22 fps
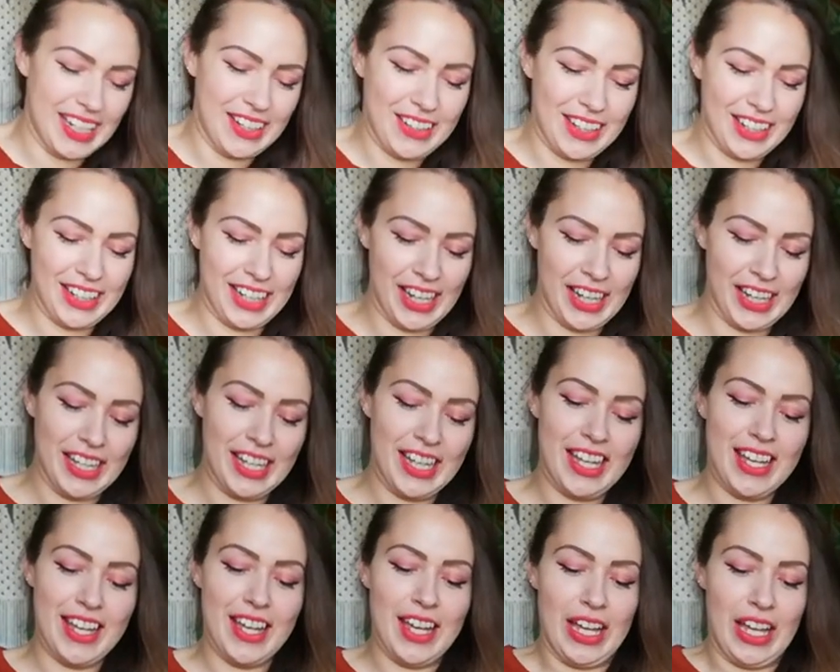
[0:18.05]
happening.
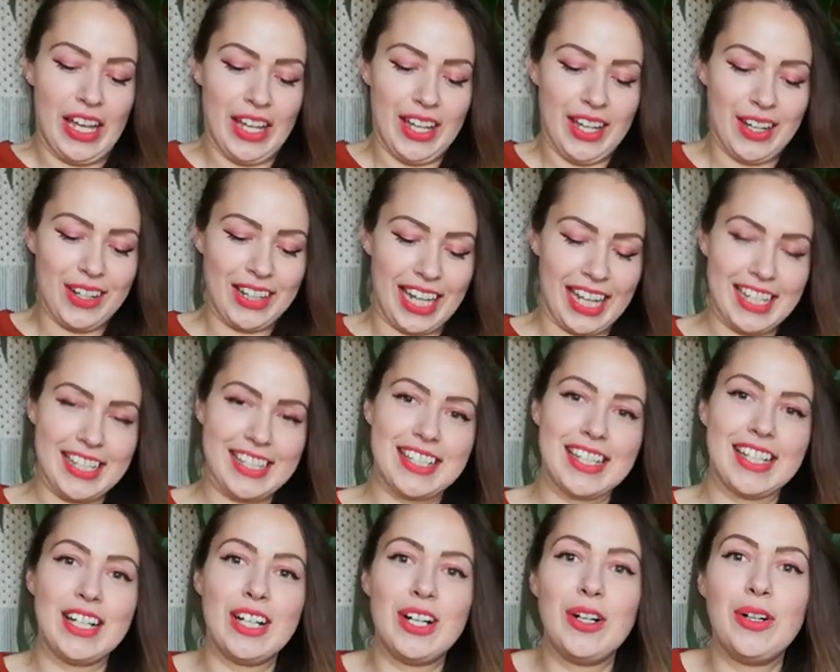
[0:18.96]
Okay,
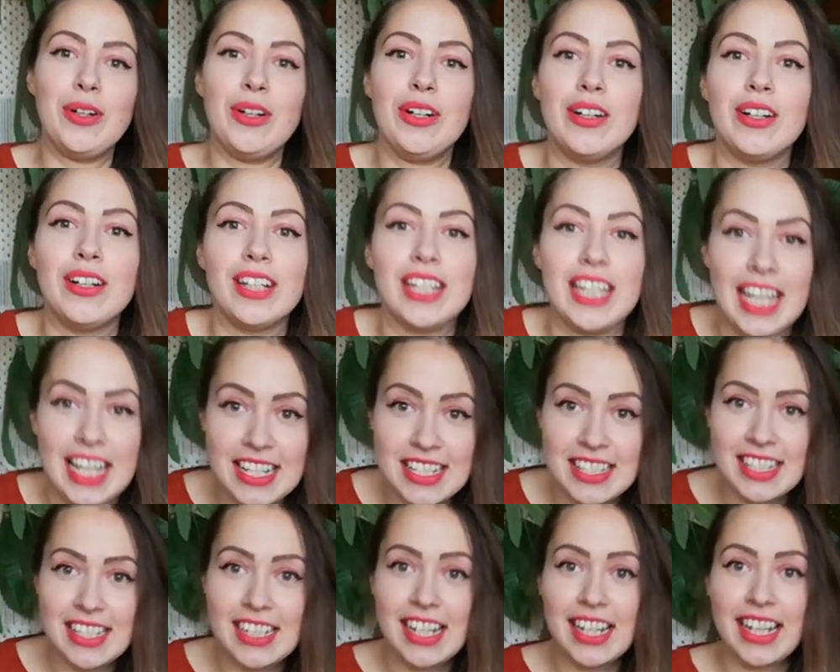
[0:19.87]
so
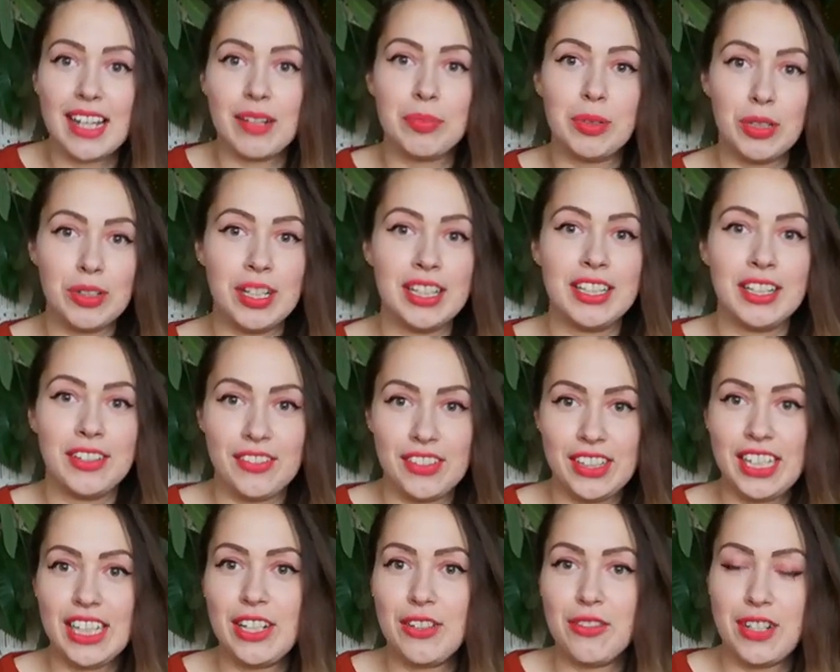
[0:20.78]
yesterday I uploaded a
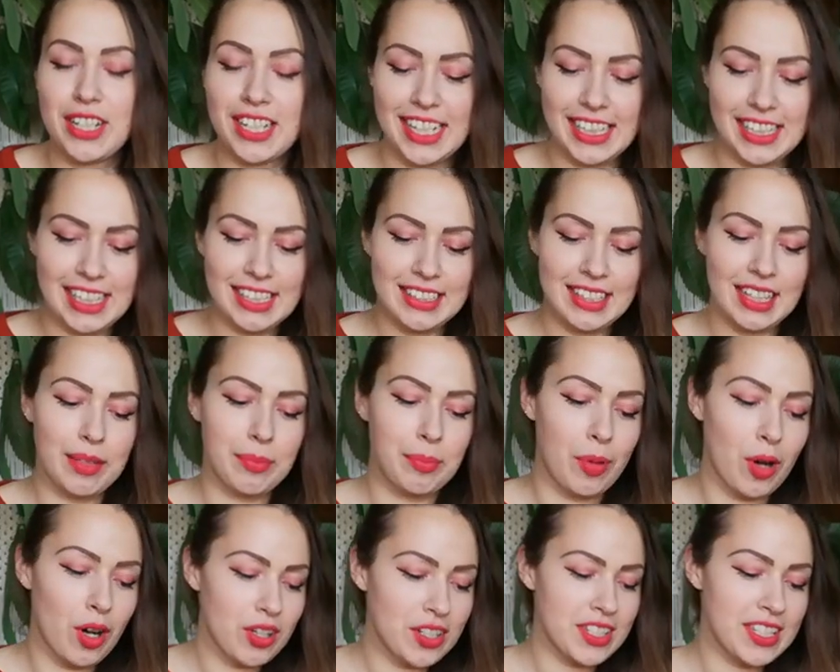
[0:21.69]
video where I did a
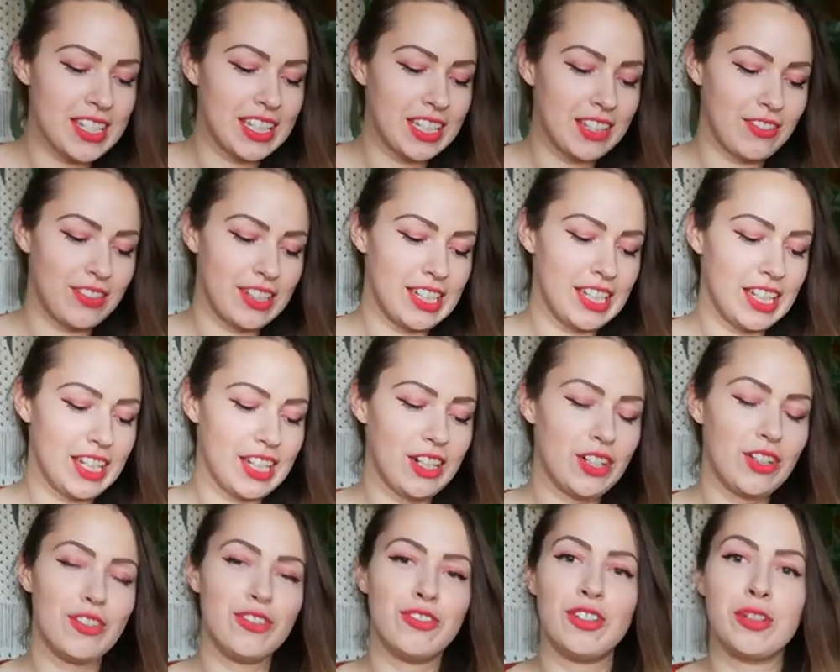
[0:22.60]
boxing
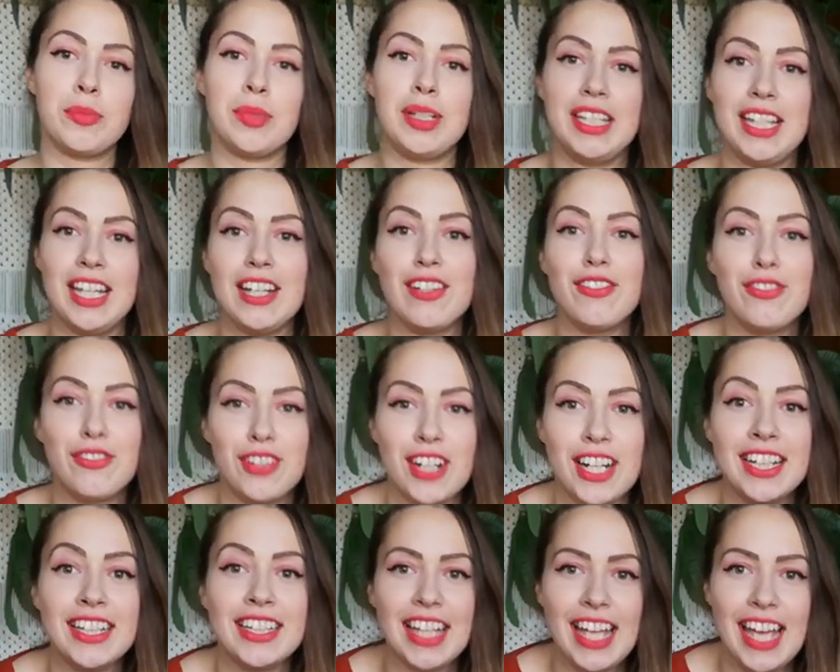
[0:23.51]
video for my dear
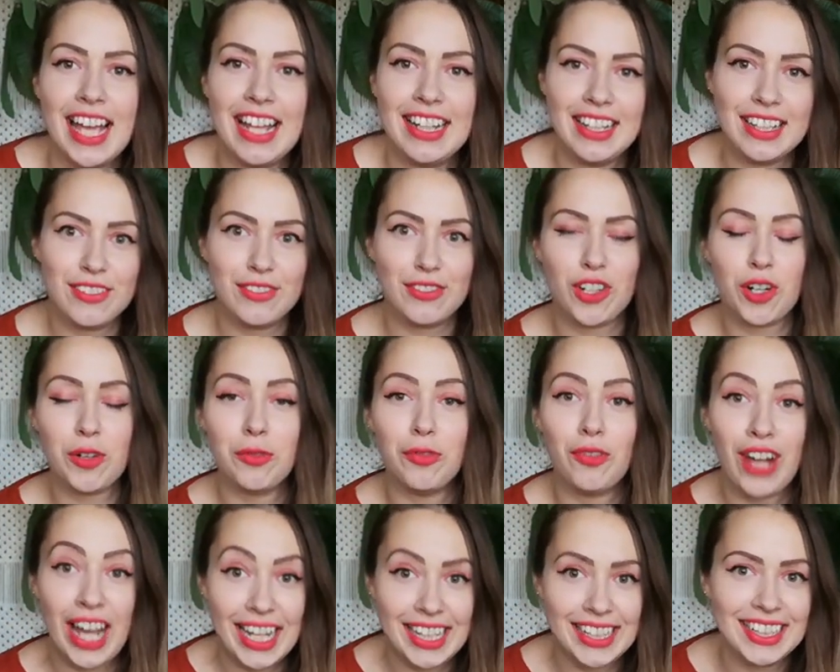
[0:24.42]
friend Ellen from
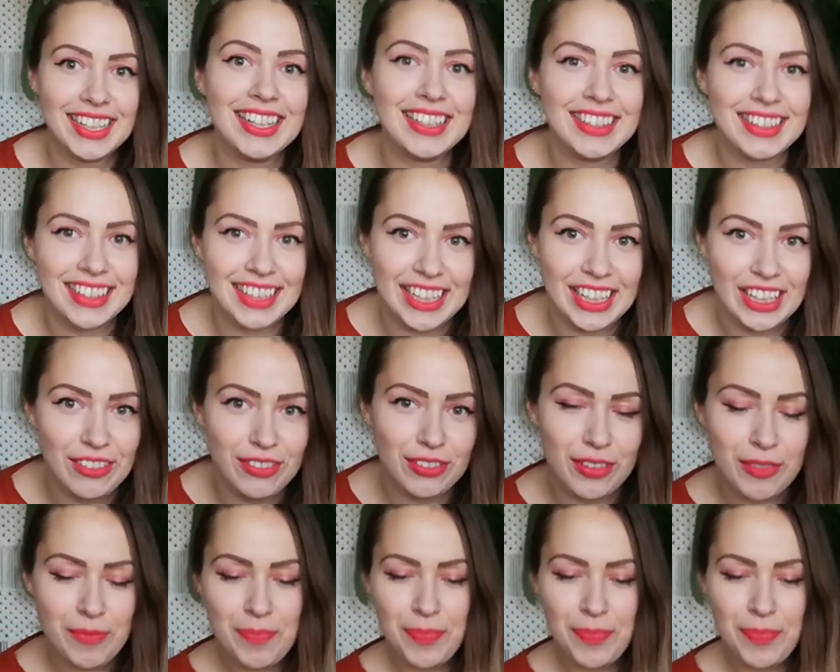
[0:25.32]
Winding Leaf.